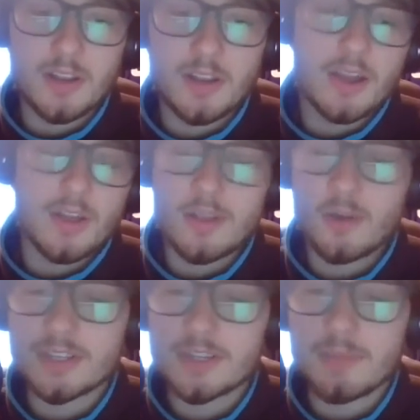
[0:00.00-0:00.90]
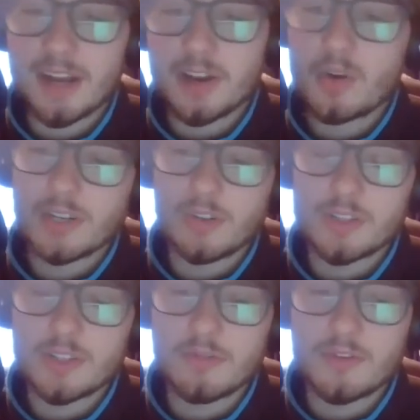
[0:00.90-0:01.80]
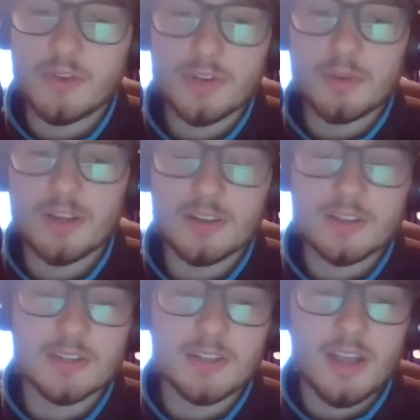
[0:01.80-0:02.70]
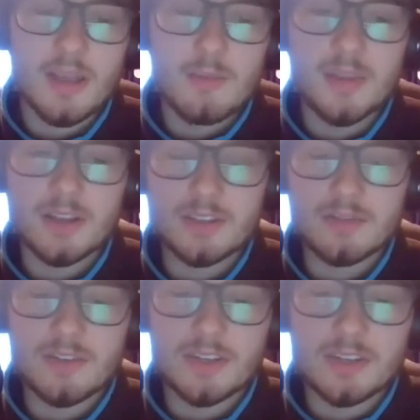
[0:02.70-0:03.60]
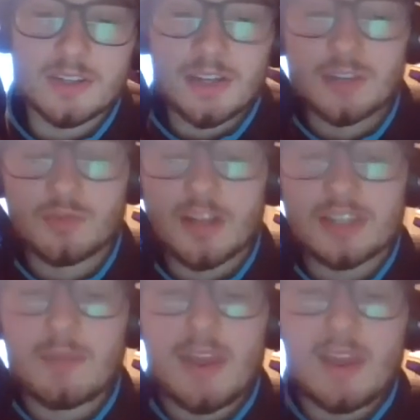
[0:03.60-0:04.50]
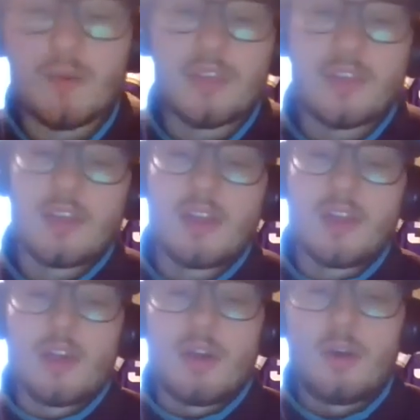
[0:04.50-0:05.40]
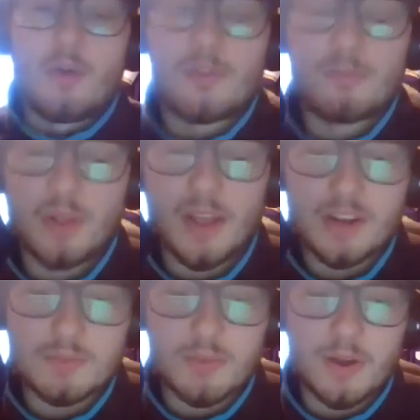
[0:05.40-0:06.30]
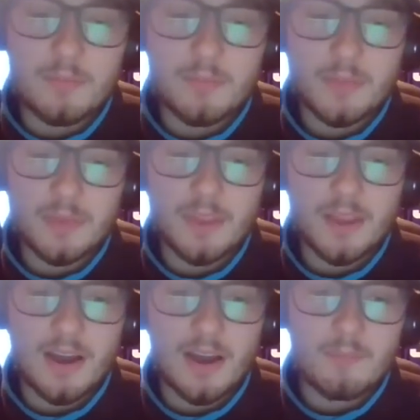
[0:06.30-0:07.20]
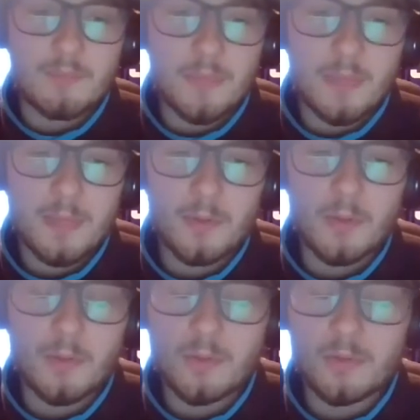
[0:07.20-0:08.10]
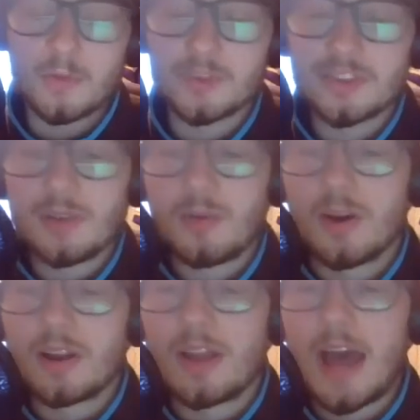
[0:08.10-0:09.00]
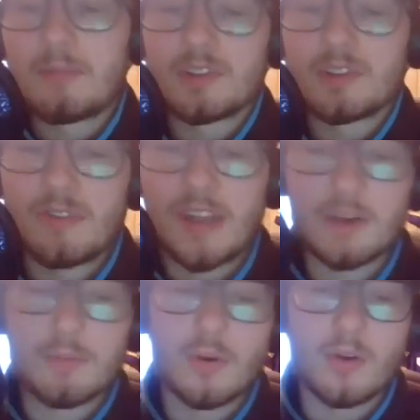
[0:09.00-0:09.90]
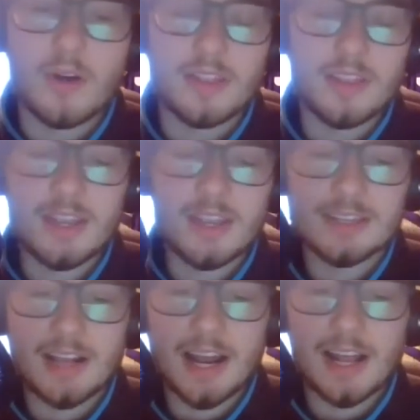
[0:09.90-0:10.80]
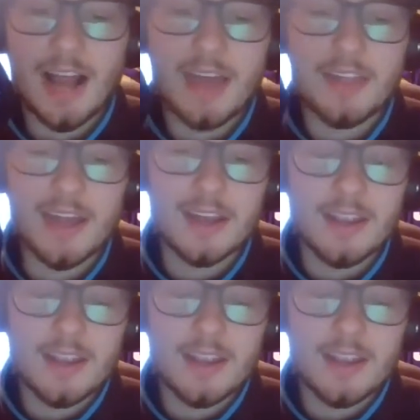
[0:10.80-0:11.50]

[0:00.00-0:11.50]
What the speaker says: he'll get some head coaching looks in the future because of his resume with players. But we'll see what happens with Vanderpool. I think he's the kind of guy that